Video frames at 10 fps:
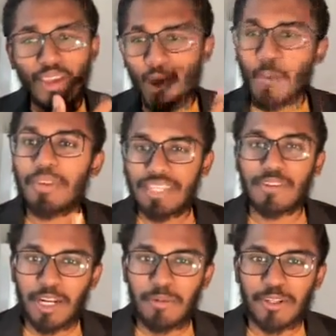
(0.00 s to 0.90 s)
Obviously, I was
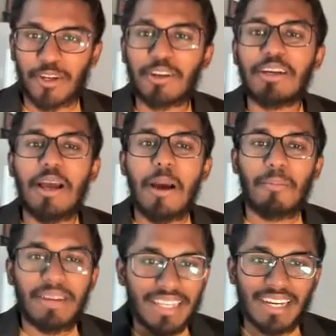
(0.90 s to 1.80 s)
not able to talk,
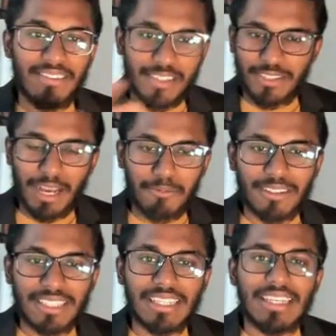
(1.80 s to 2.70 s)
but yeah, even
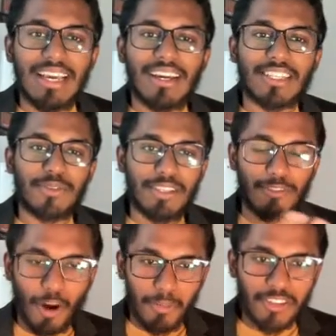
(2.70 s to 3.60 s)
Sudhamurthy, she was a
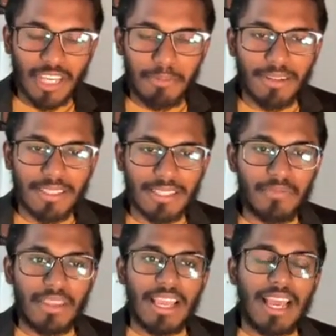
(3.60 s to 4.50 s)
former
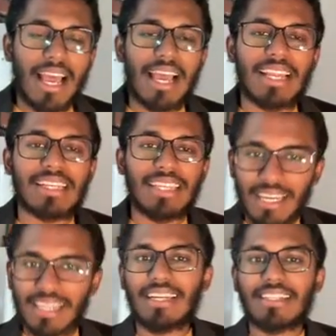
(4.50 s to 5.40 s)
chairperson, and
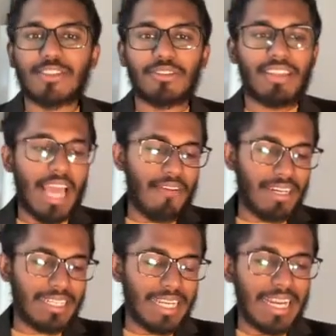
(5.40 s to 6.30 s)
yeah. So they have a
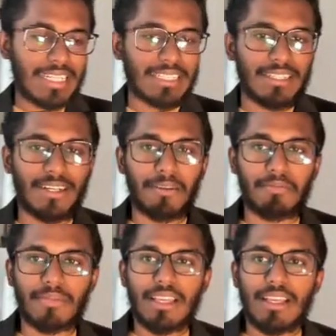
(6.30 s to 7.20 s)
great
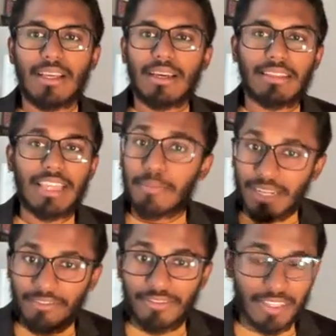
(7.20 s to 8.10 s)
the
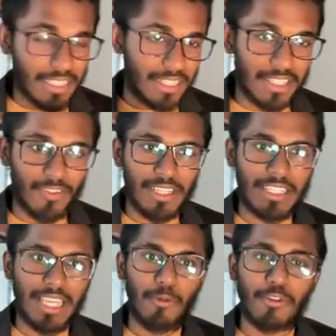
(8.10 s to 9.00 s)
eminent visitors for the
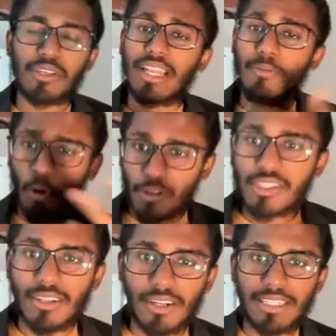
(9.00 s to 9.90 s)
same also. And I've
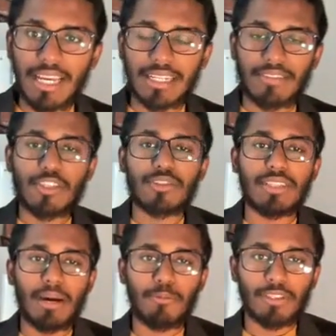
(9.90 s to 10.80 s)
also heard that even
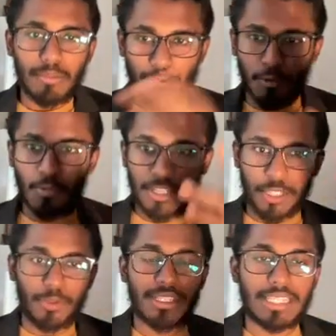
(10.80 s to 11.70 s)
Sudhamurthy, before when
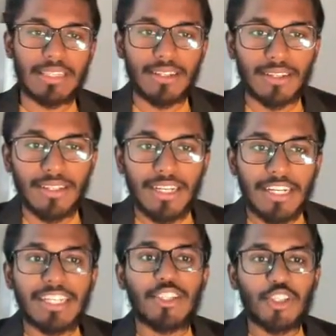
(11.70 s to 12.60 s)
she was in the
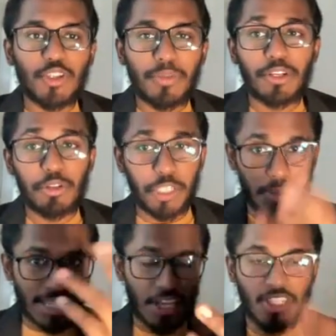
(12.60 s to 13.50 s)
teaching domain, she
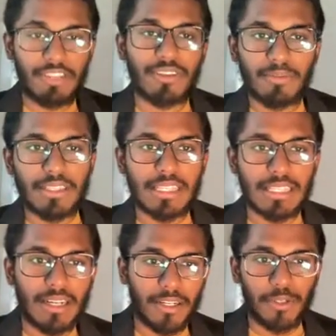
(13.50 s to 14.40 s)
was actually from this
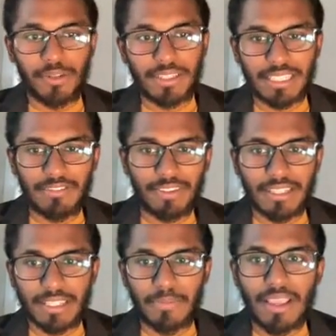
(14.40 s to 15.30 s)
university for the
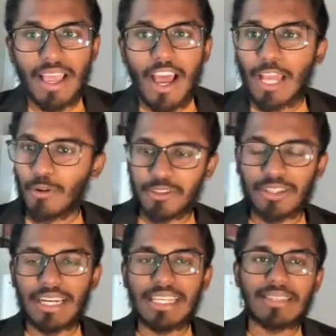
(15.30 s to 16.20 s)
same. And also,
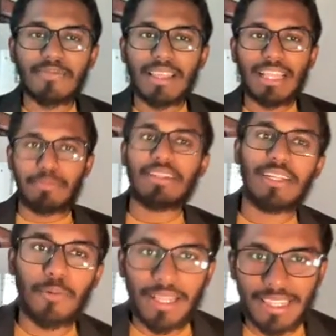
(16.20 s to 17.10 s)
guys, let me tell
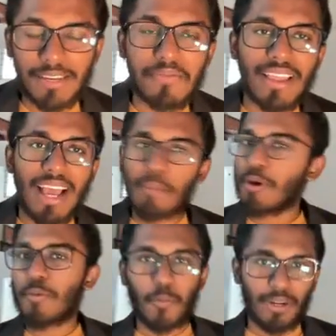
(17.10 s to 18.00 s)
you one thing. I'm
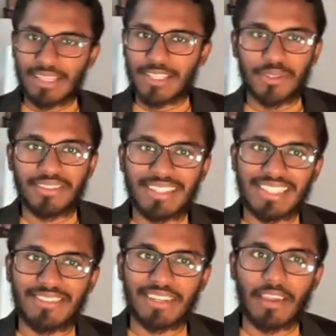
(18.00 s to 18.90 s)
not promoting this
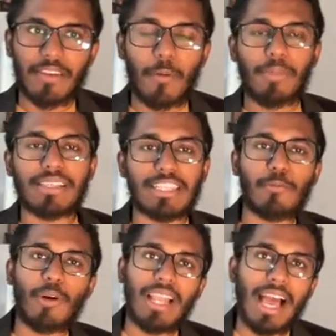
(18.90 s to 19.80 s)
university, okay? Personally,
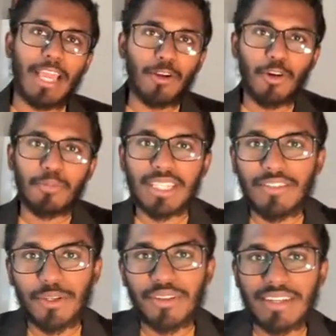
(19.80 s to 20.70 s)
what I could observe
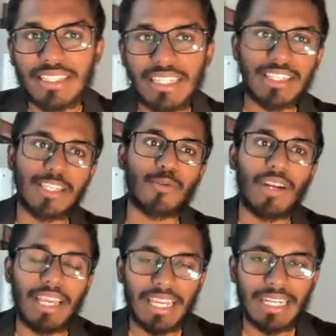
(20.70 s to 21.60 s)
the university, this is
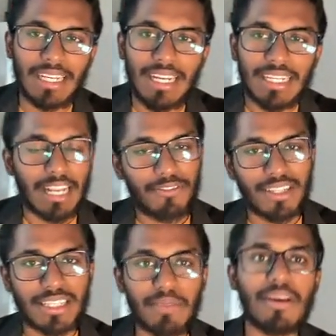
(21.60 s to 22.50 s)
what I can tell for
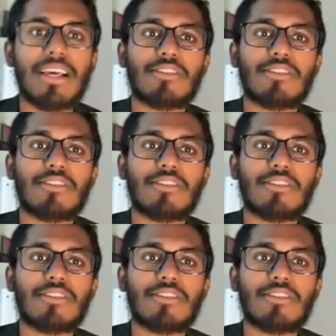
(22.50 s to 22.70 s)
the same.